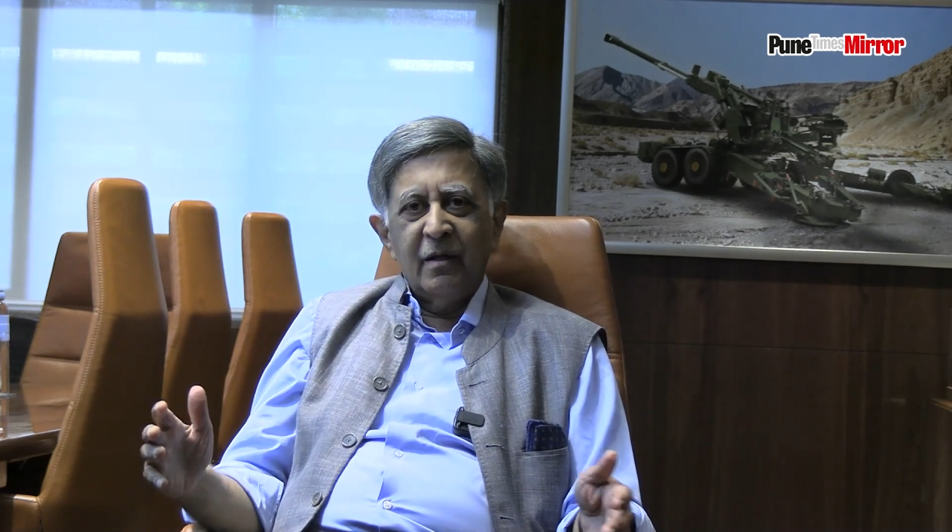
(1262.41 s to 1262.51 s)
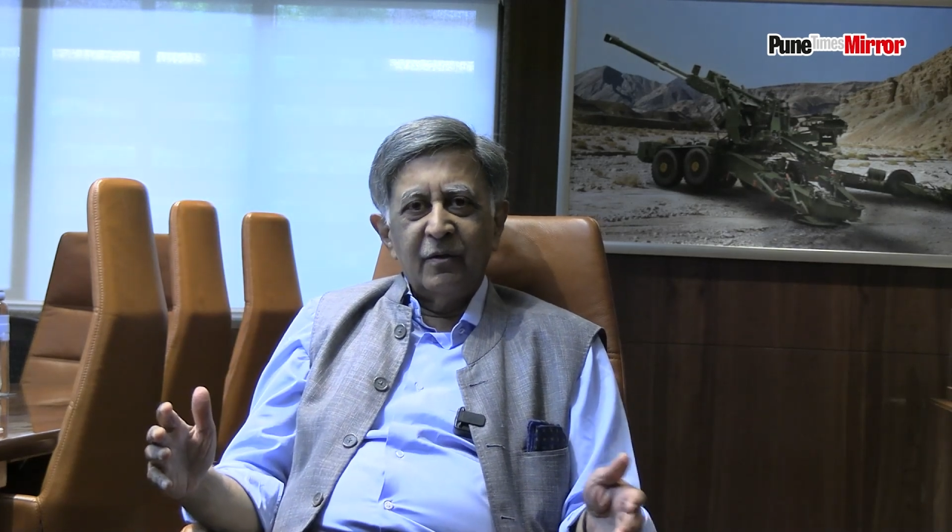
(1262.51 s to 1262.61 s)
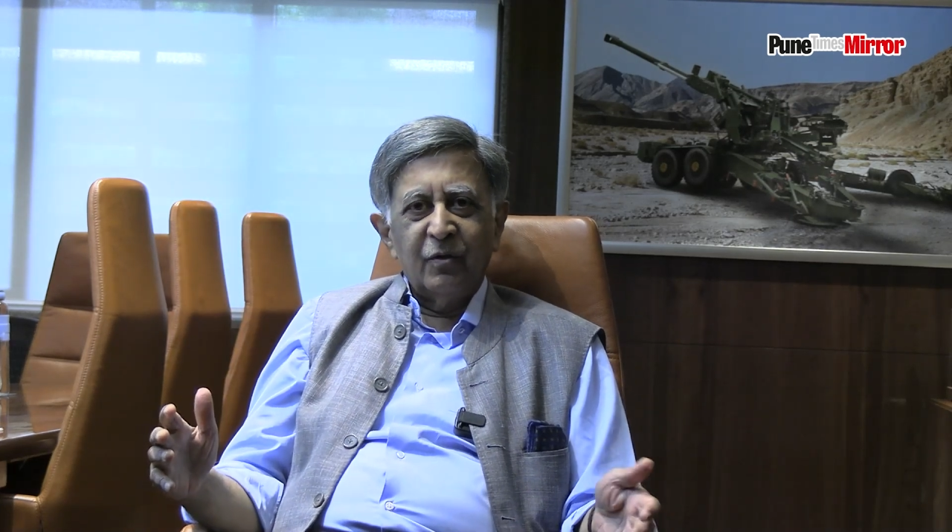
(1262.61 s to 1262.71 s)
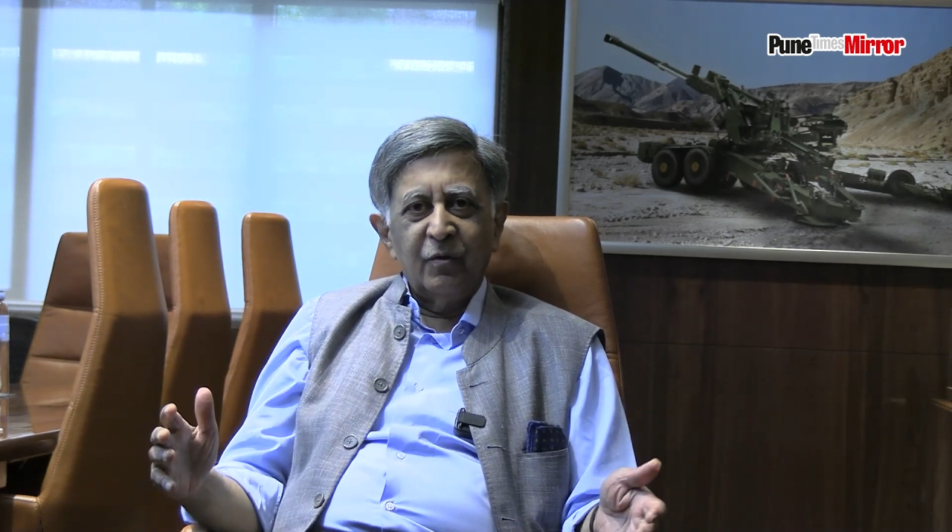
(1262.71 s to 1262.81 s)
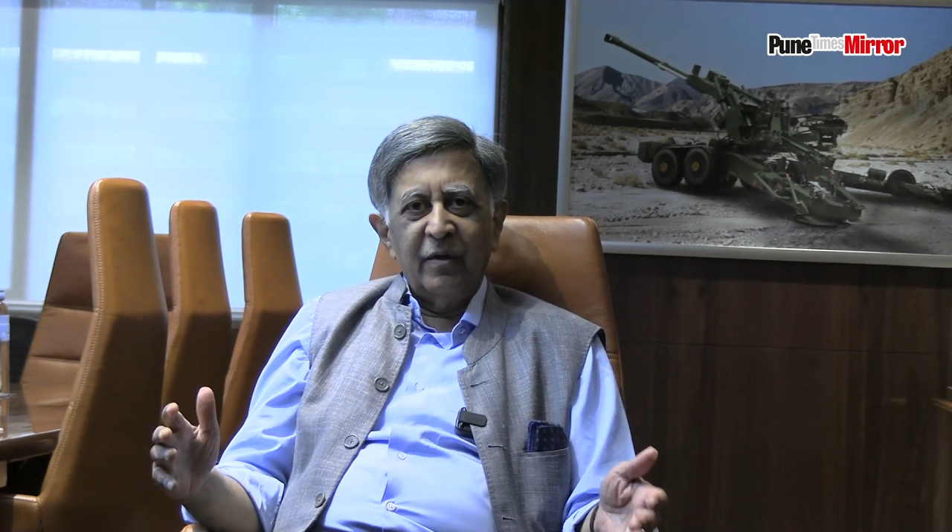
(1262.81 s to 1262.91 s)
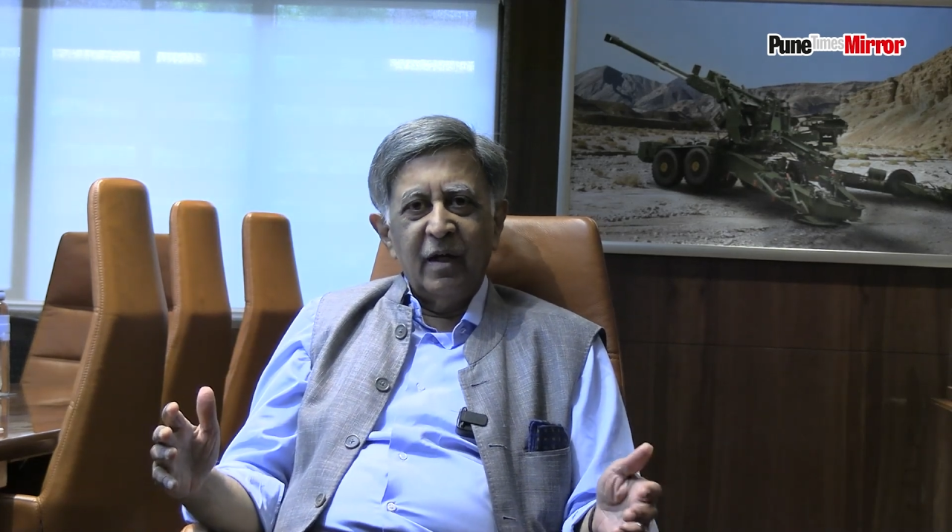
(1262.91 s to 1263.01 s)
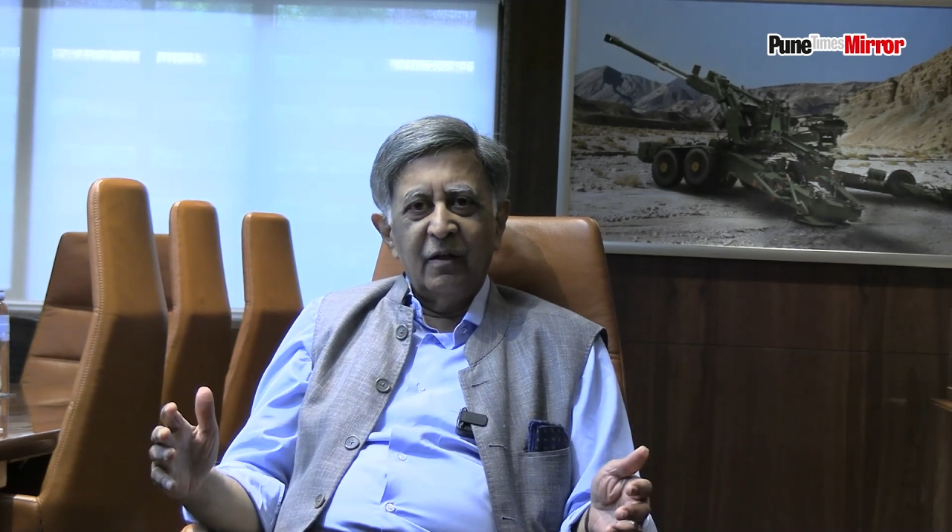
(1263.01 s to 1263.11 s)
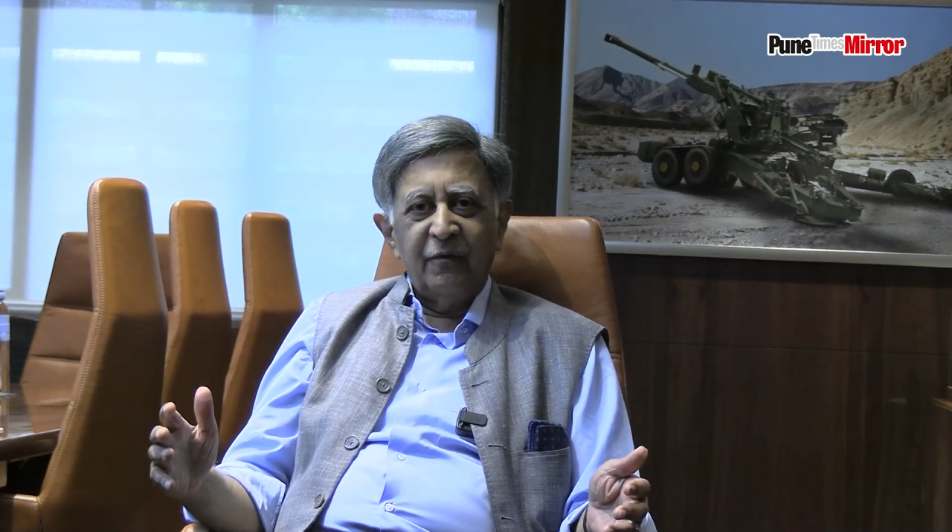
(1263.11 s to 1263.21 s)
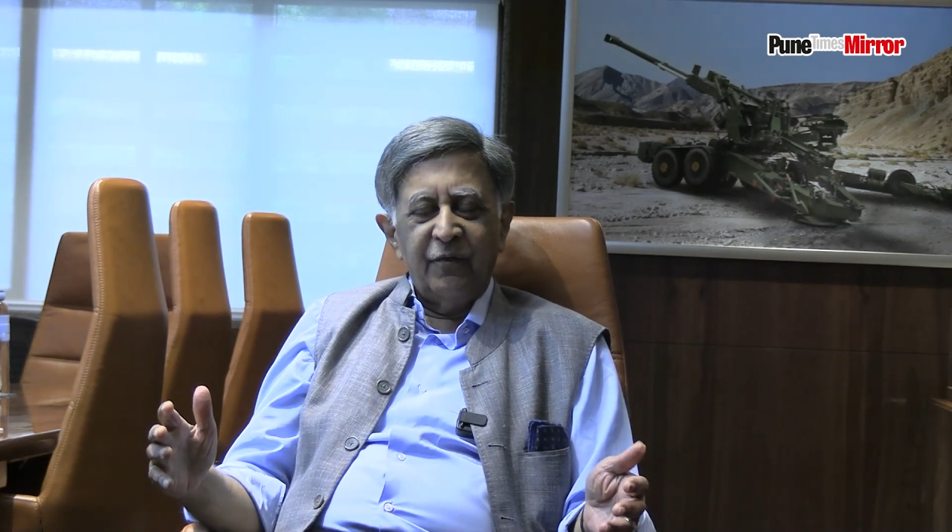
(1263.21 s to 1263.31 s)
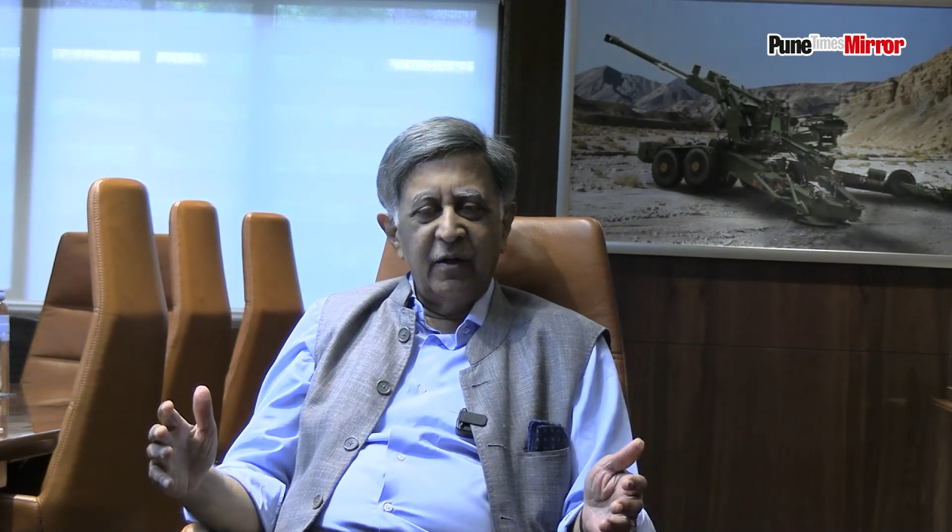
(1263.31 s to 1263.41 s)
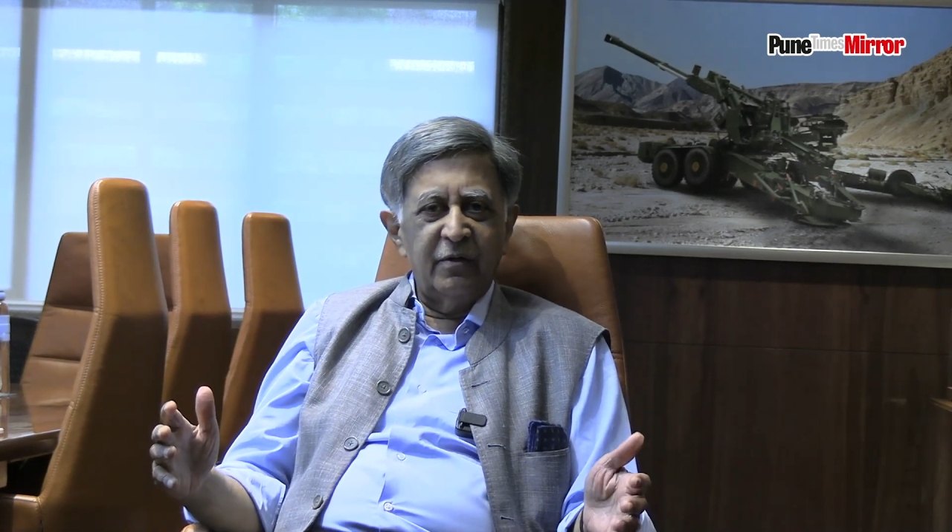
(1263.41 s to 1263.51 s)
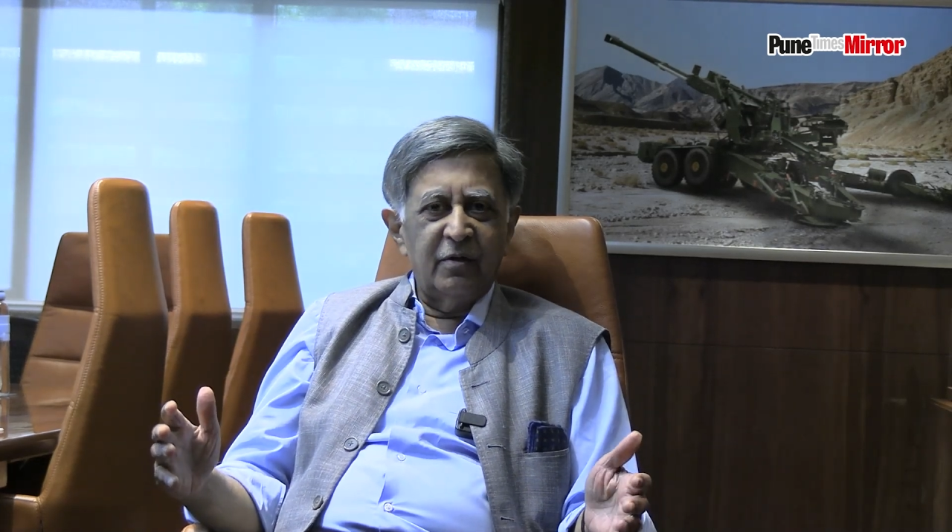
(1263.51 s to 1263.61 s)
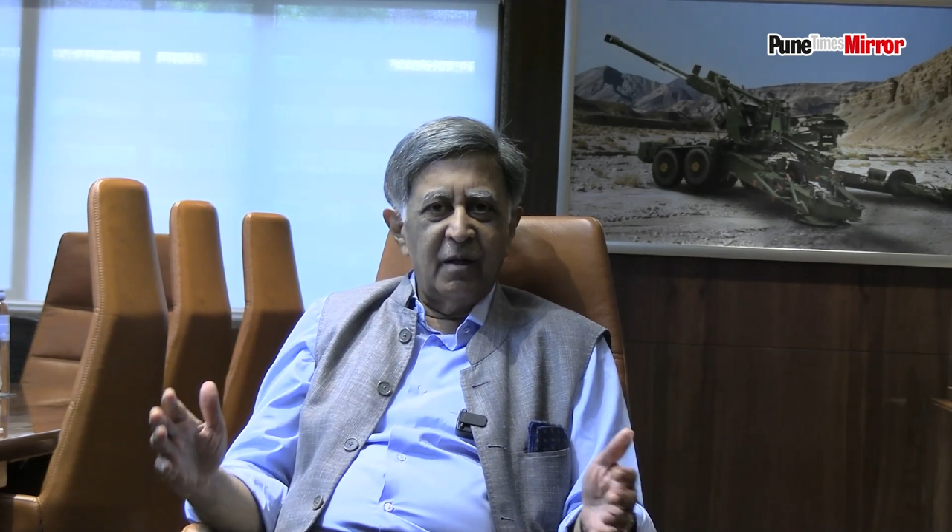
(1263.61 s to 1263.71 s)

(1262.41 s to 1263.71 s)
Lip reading: So we are the first